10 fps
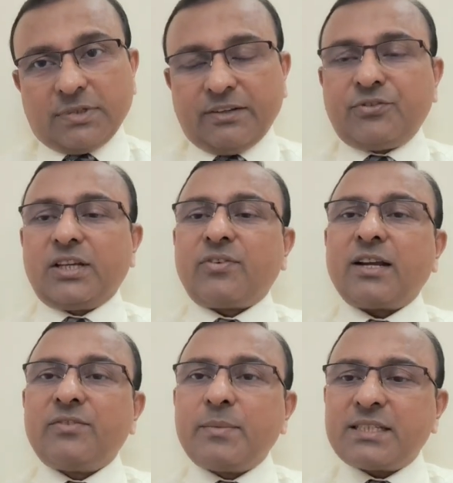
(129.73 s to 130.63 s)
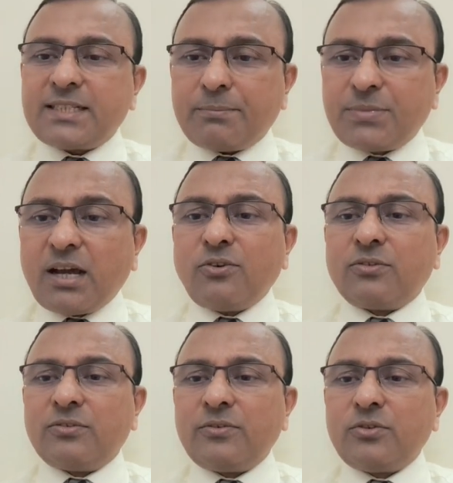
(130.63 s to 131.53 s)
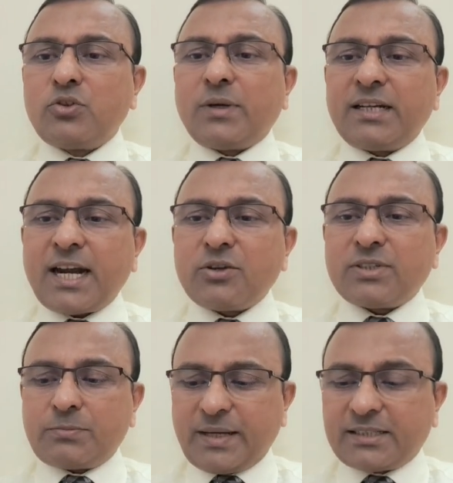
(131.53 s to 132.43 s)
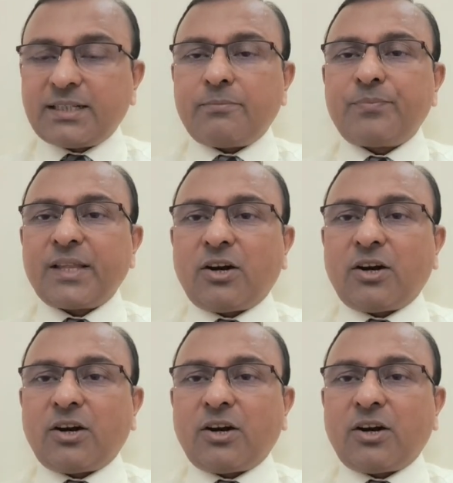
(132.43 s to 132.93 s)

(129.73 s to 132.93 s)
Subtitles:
if required, we may step down to a narrower spectrum